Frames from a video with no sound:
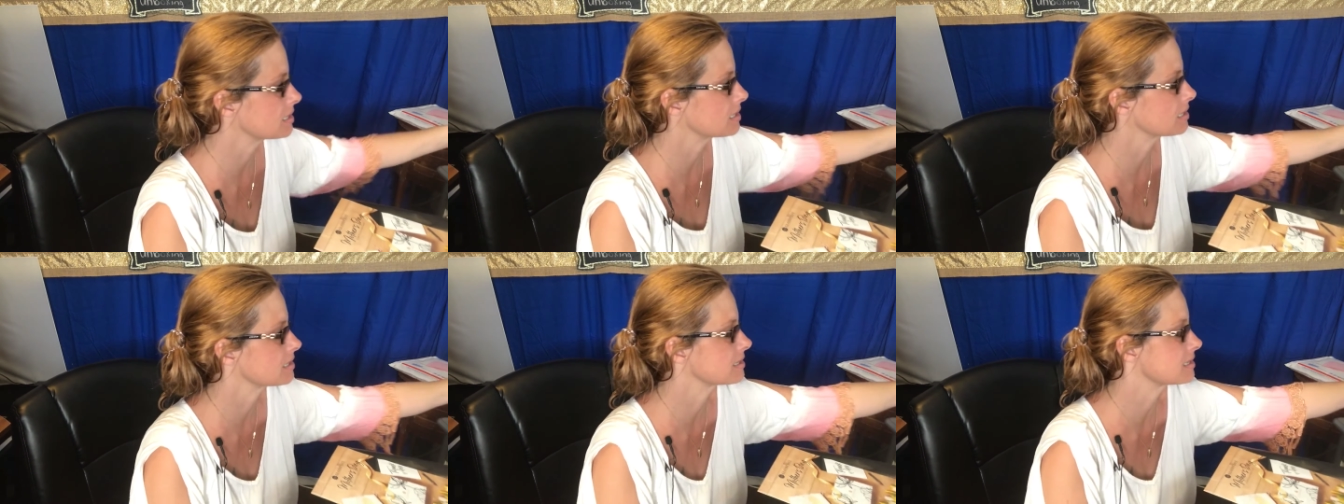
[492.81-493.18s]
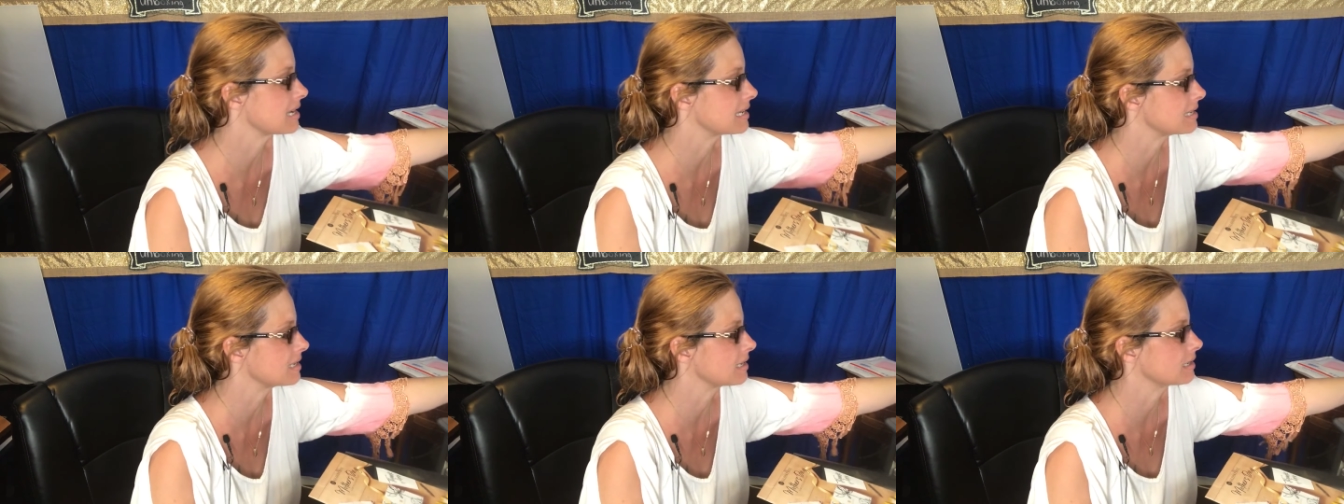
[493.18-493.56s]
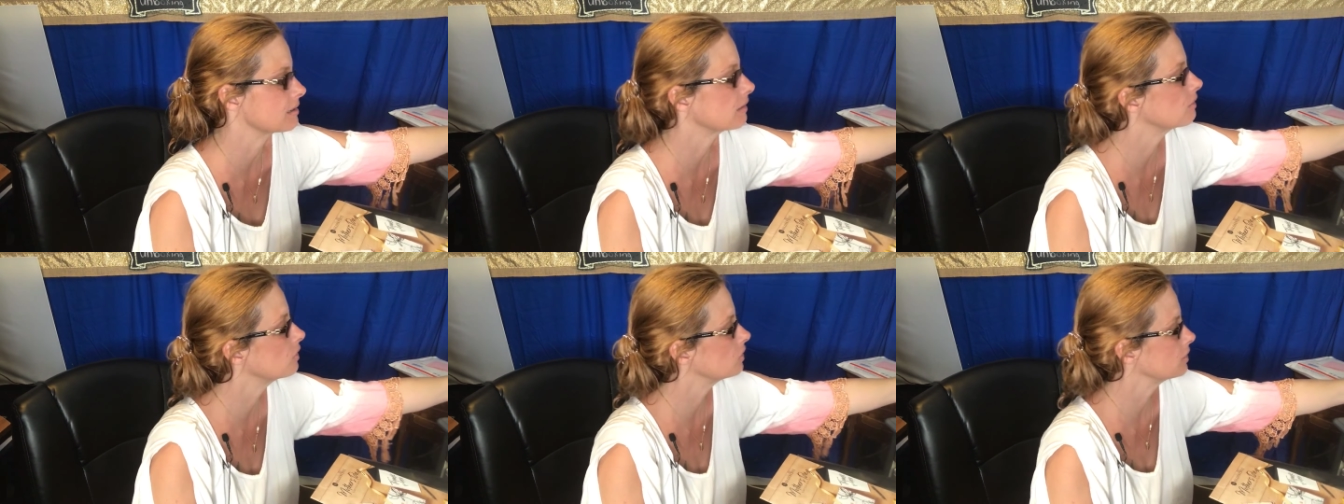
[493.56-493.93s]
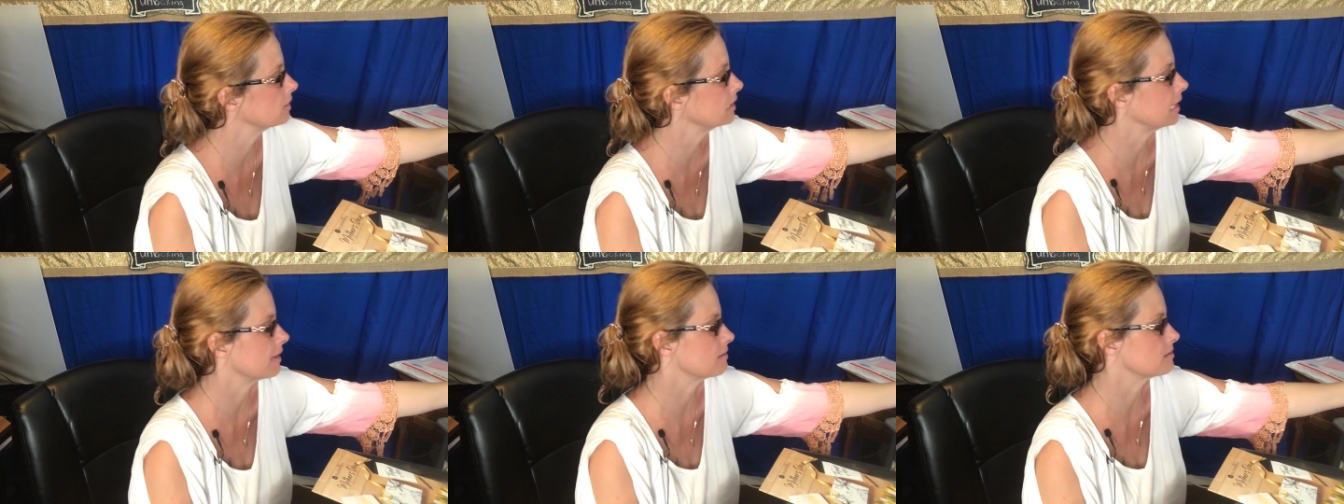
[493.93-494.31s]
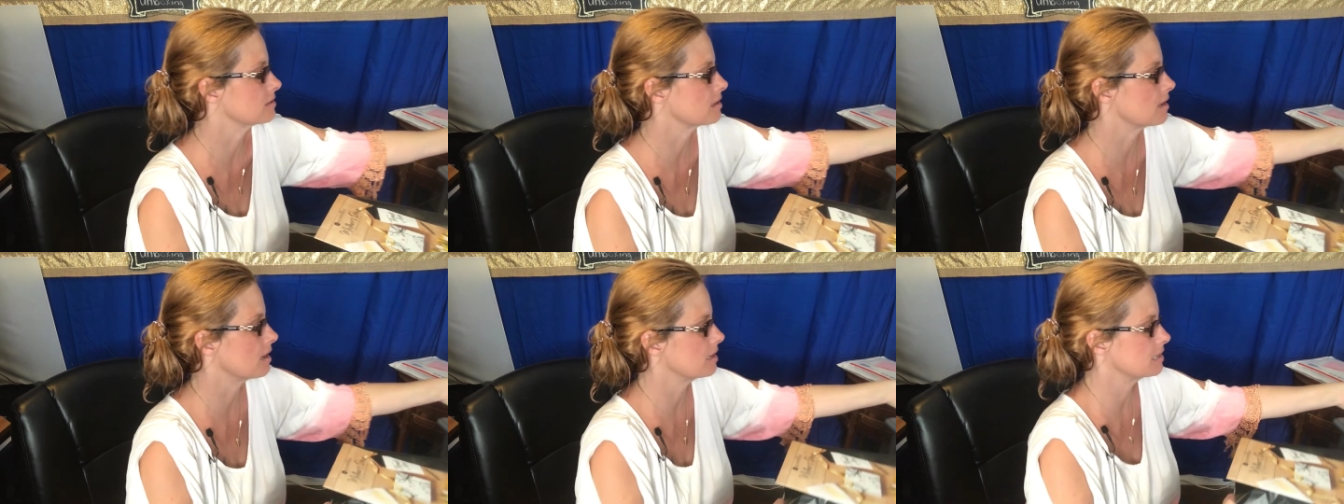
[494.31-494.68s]
It looks identical on the
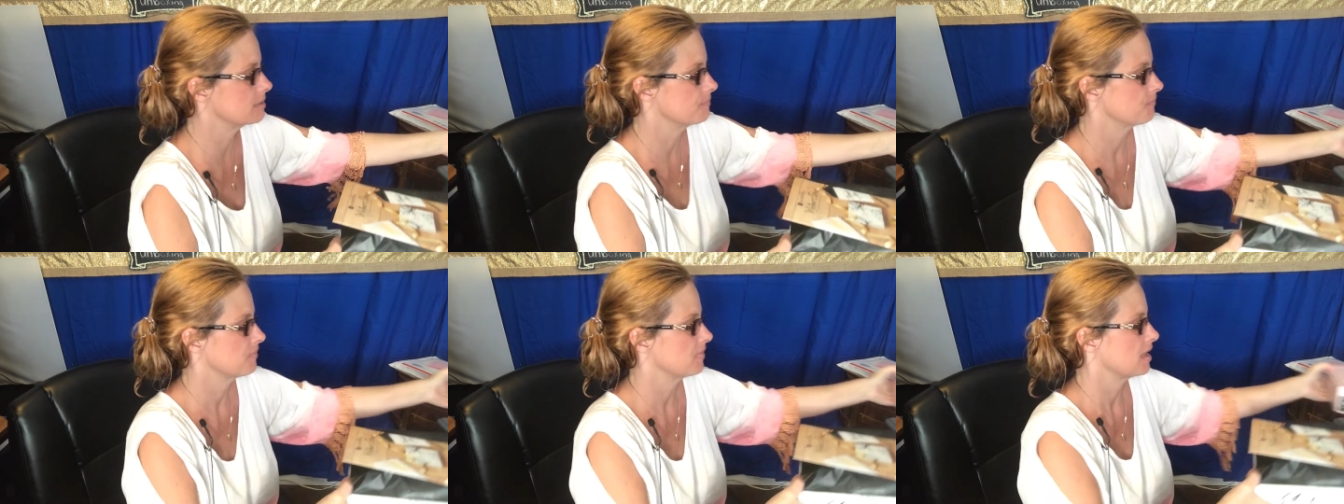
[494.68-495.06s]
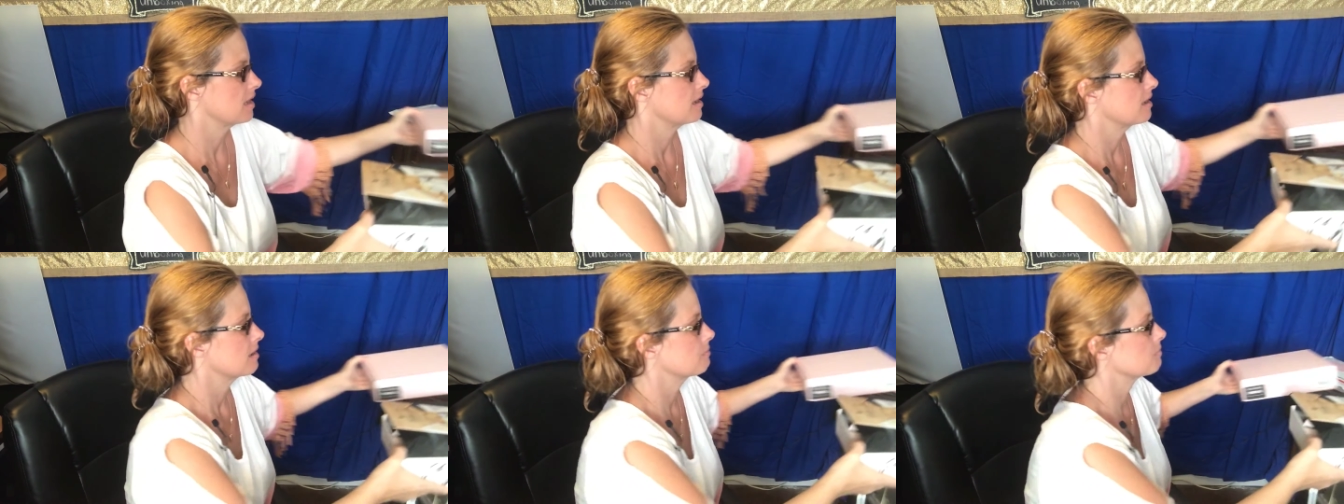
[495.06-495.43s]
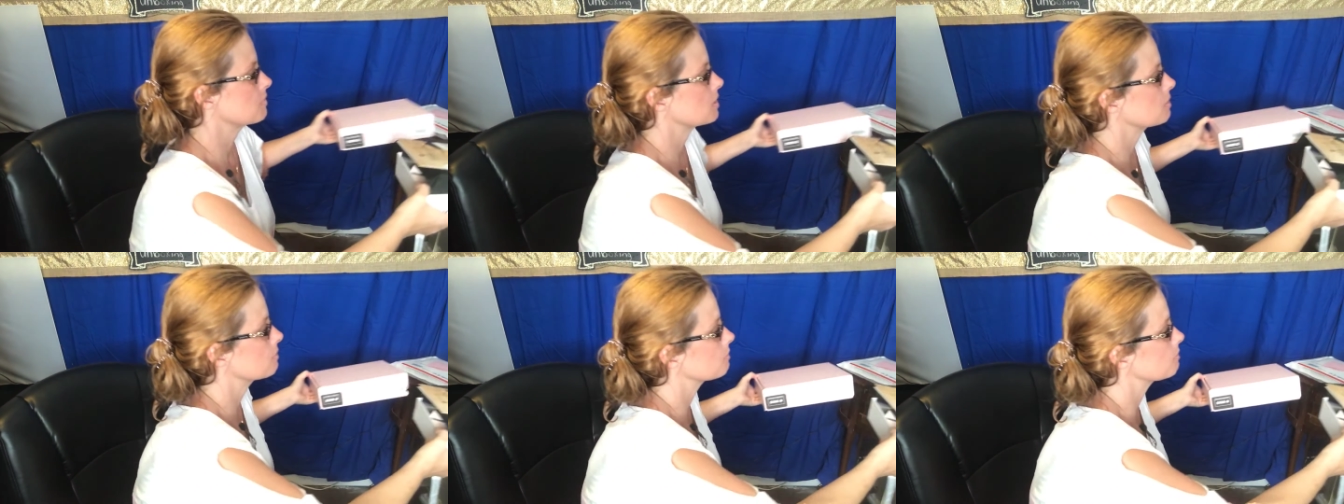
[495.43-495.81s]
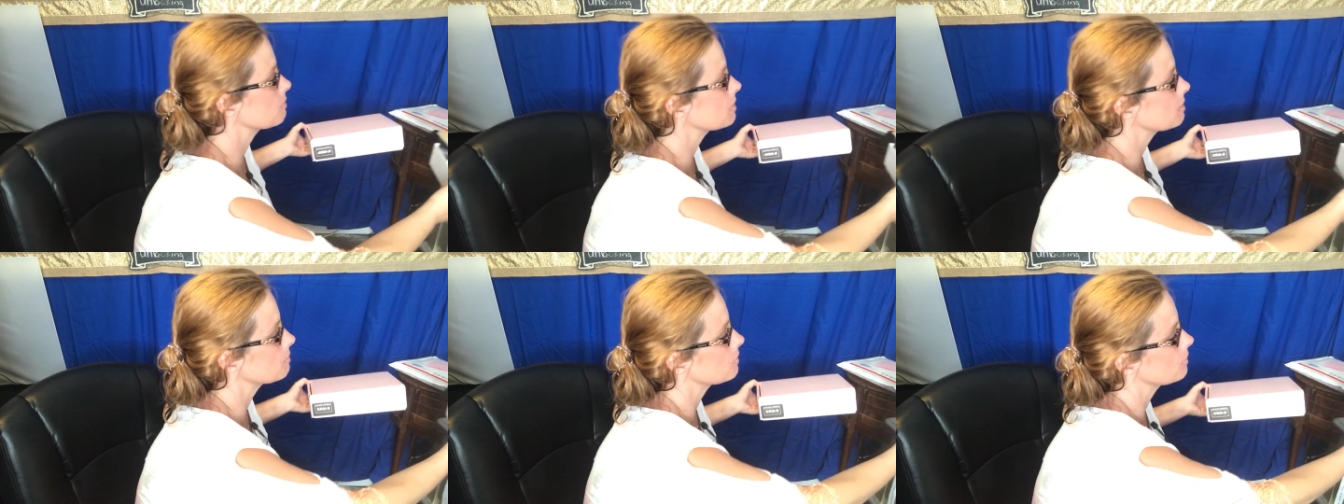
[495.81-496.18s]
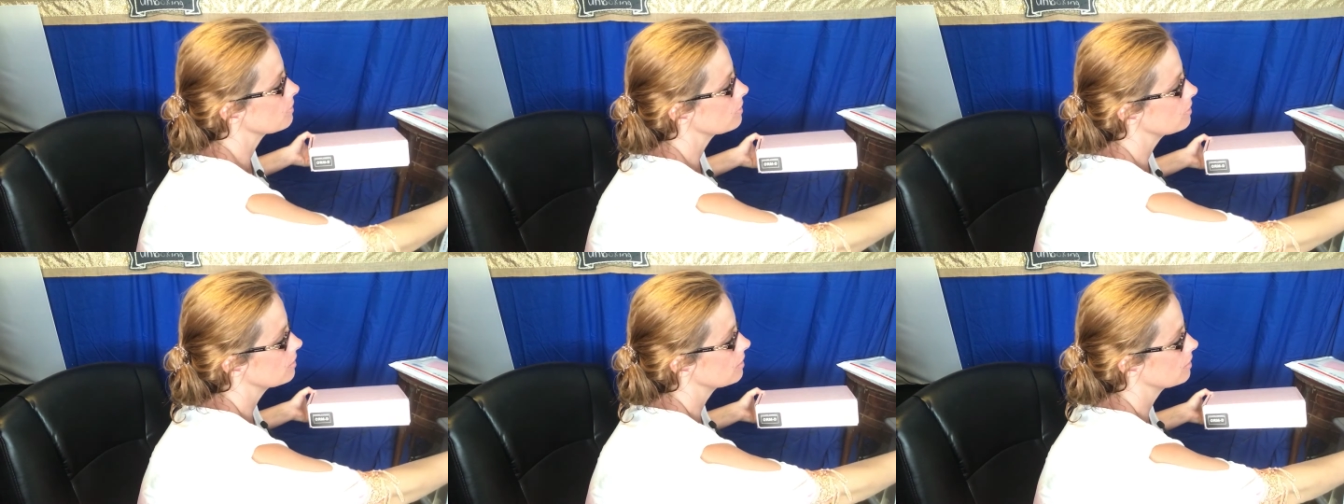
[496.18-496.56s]
outside, but we will